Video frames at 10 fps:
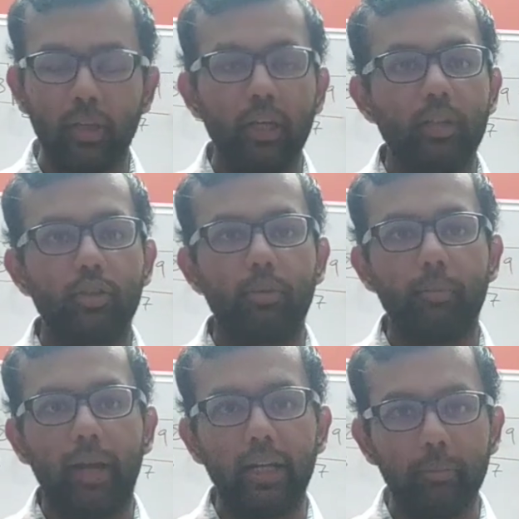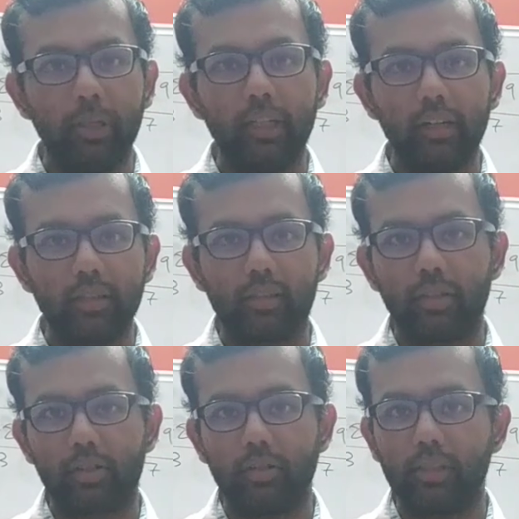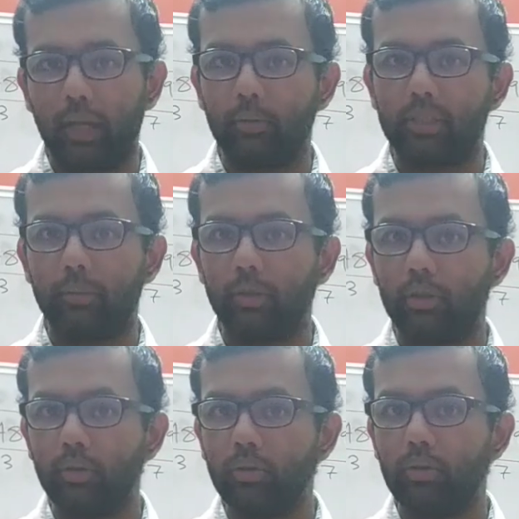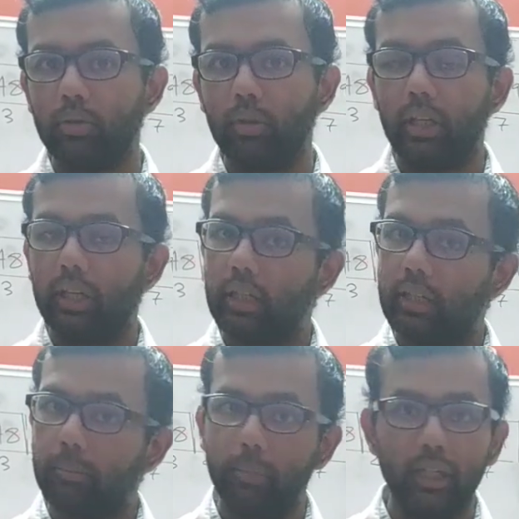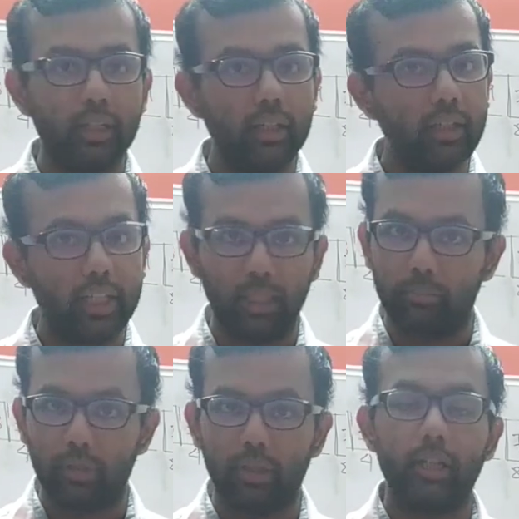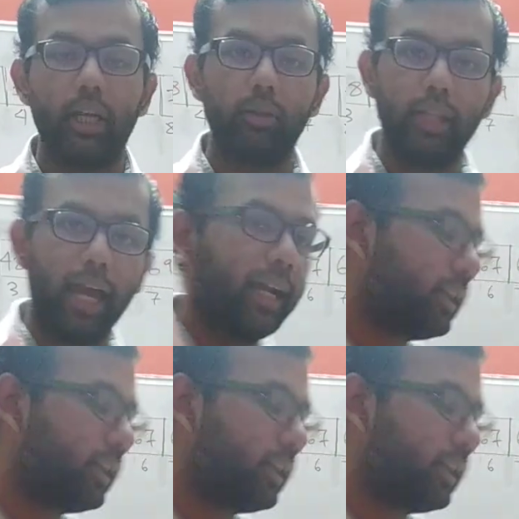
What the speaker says: So by repeated insertions, I was able to build a heap. Now that